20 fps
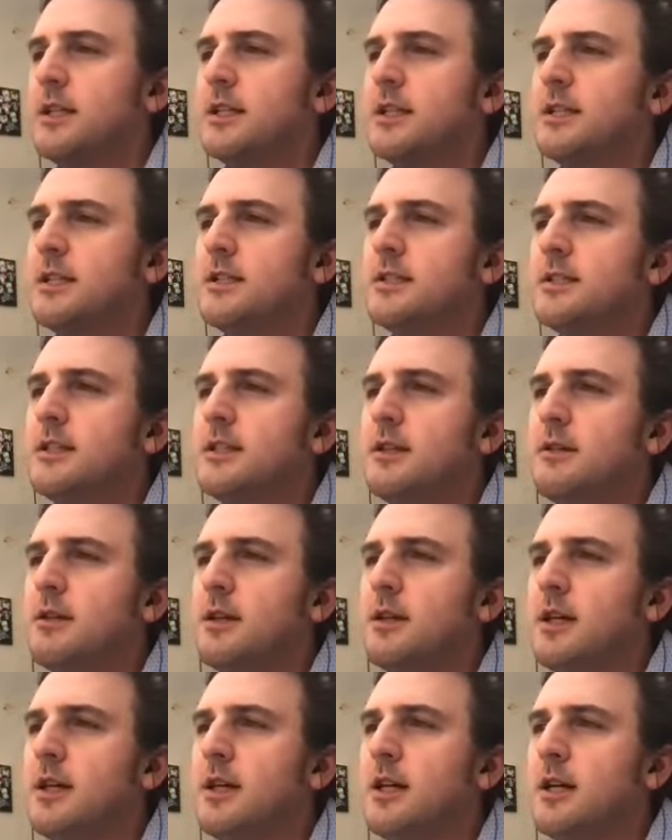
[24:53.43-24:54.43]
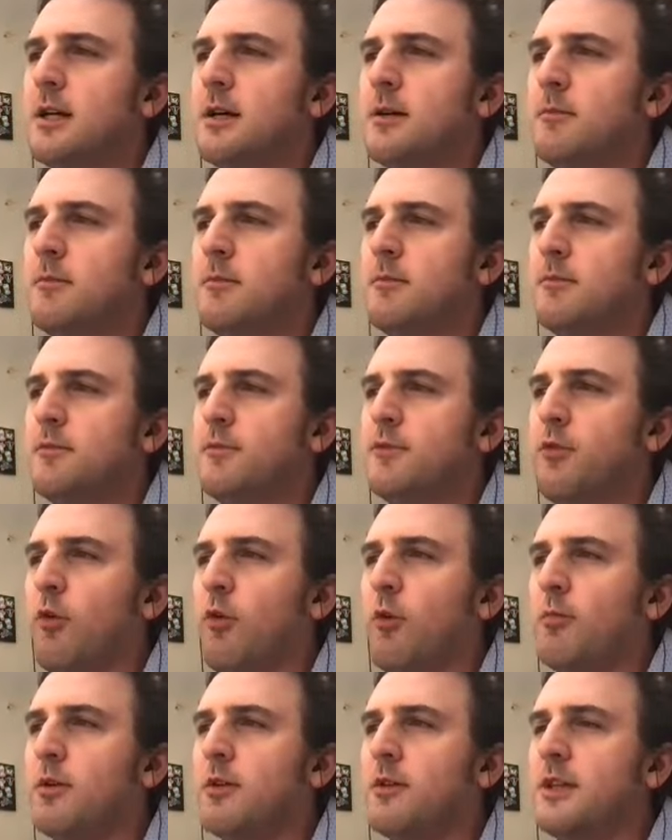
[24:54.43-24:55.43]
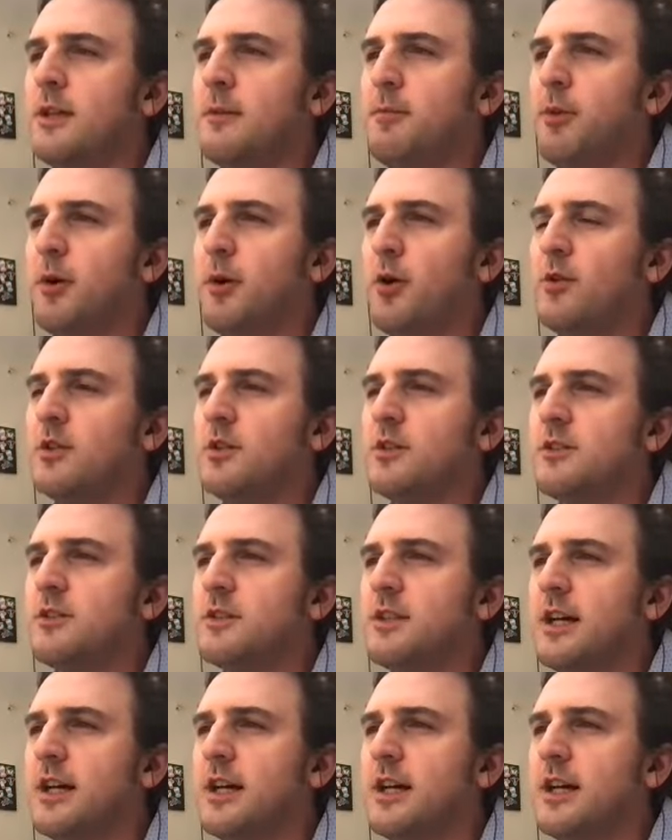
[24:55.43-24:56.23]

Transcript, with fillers: Let's see. Um, formerly Polish